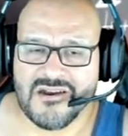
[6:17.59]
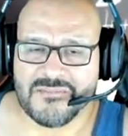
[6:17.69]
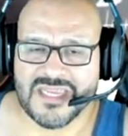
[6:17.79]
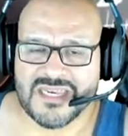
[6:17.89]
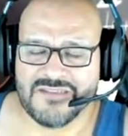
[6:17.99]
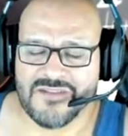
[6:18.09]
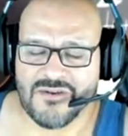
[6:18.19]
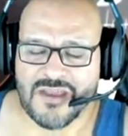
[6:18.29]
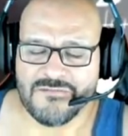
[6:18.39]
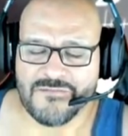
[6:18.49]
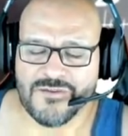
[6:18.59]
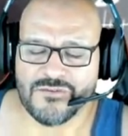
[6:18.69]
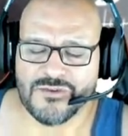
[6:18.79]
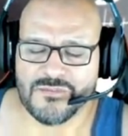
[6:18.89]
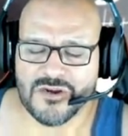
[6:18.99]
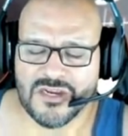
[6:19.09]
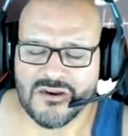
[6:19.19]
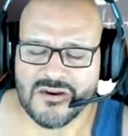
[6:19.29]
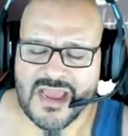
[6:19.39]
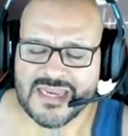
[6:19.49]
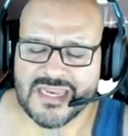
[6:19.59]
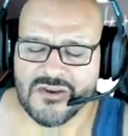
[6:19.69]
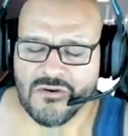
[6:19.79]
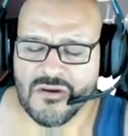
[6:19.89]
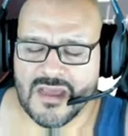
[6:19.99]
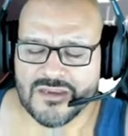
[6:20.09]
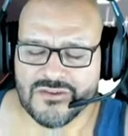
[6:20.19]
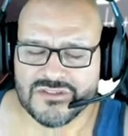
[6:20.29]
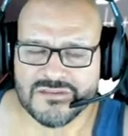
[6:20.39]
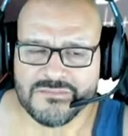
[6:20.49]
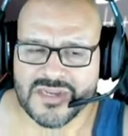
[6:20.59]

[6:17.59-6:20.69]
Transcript: I mean, even though I reviewed them earlier, I didn't know how to use them,